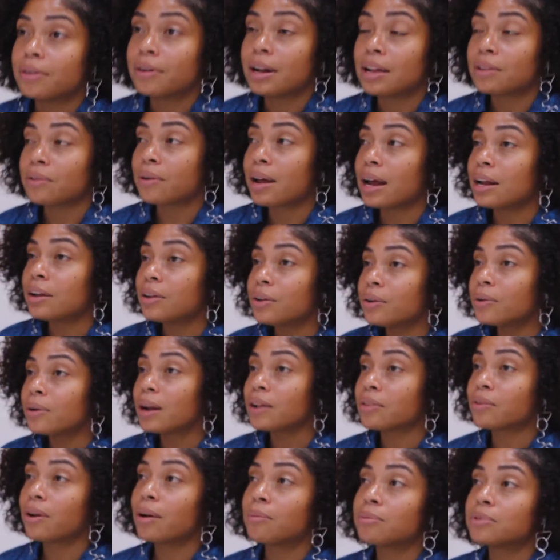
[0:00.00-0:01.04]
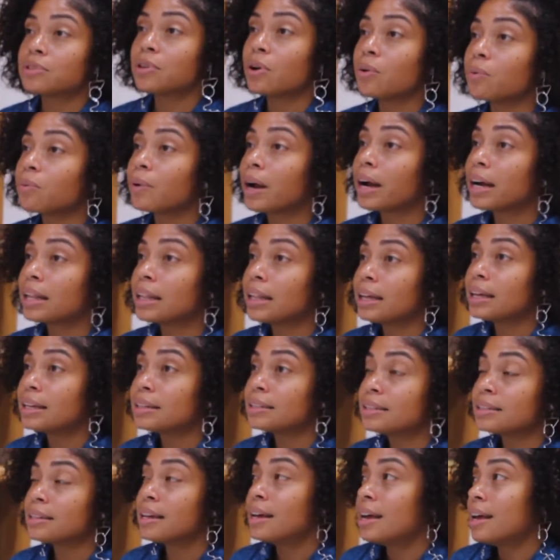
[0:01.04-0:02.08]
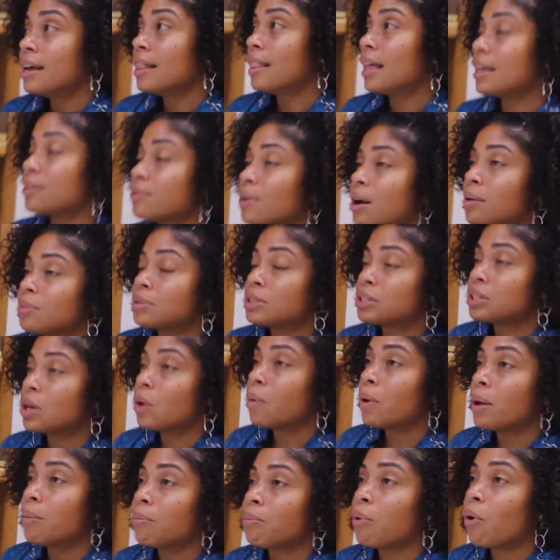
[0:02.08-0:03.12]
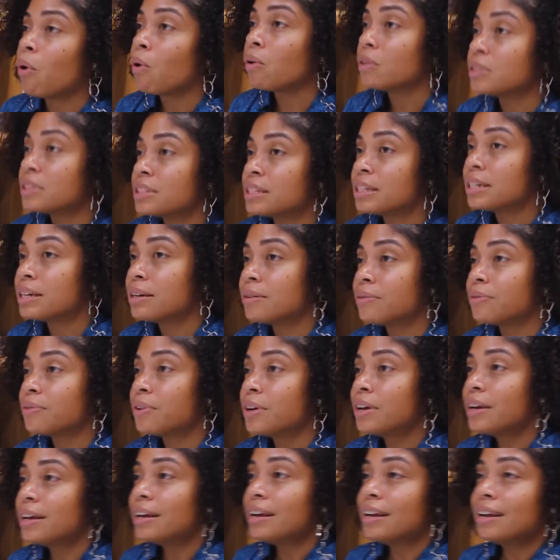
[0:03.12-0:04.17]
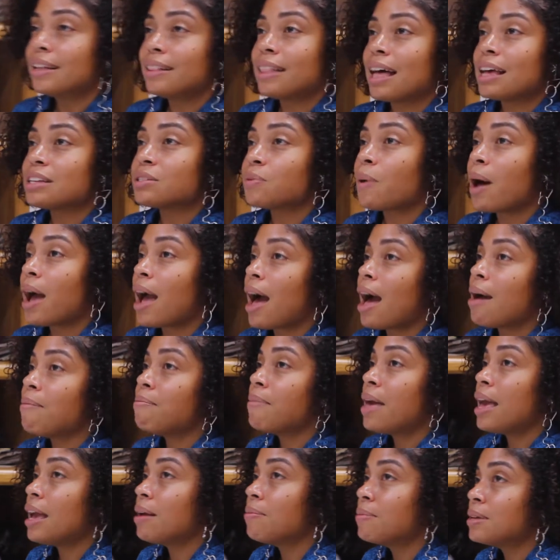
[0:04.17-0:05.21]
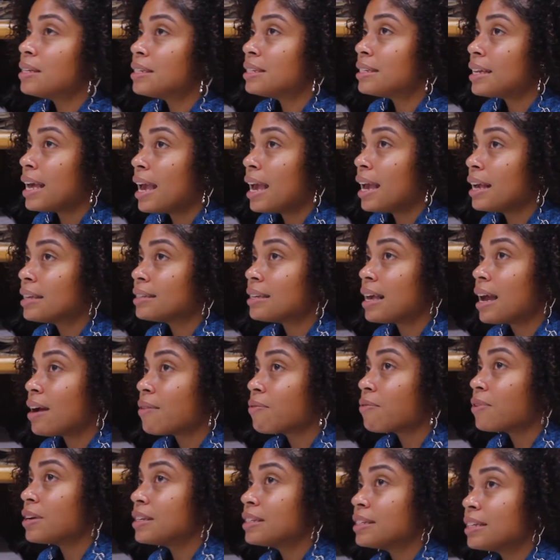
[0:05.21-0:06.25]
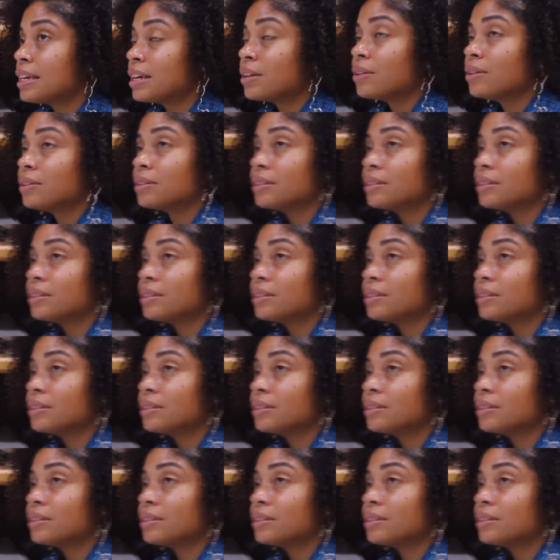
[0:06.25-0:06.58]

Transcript: That's what I do. That's why I'm so reckless. That's why I'm so impulsive. That's why I make mistakes every single